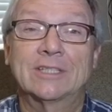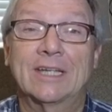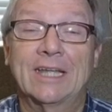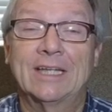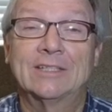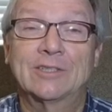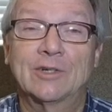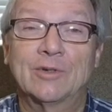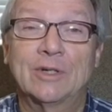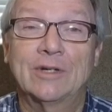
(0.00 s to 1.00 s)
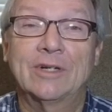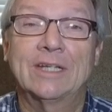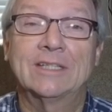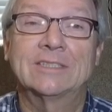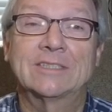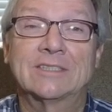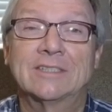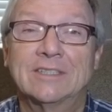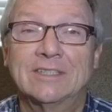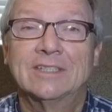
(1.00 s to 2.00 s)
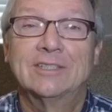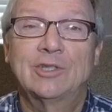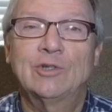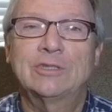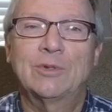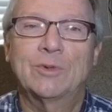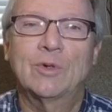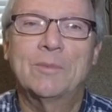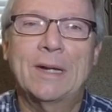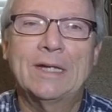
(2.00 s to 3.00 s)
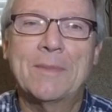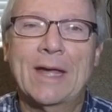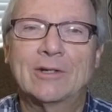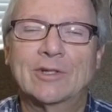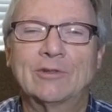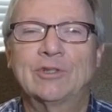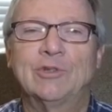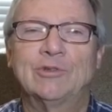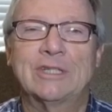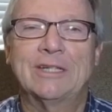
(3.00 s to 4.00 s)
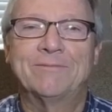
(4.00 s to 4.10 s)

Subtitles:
And so here it is, Tuesday. We're doing Monday Matters on Tuesday.